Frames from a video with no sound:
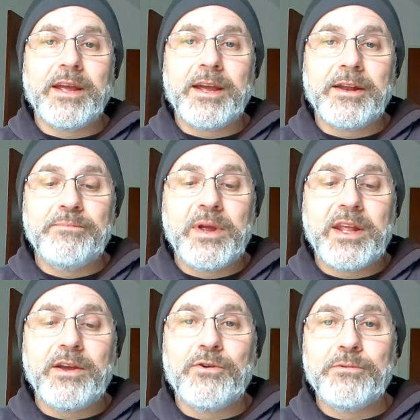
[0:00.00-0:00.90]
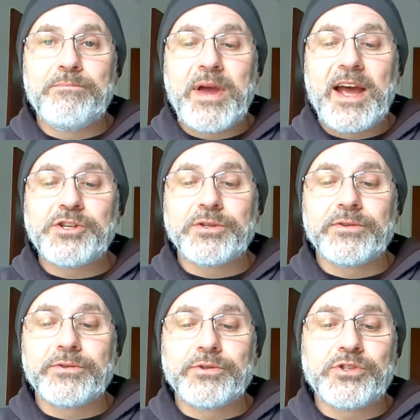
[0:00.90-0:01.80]
and many hold
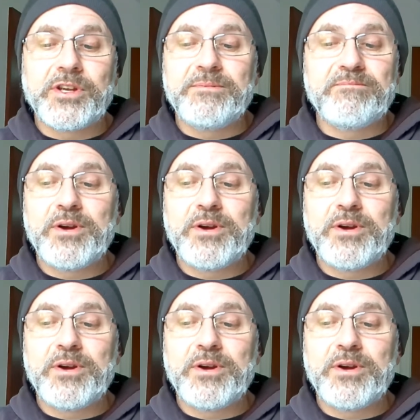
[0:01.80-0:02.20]
bachelor's and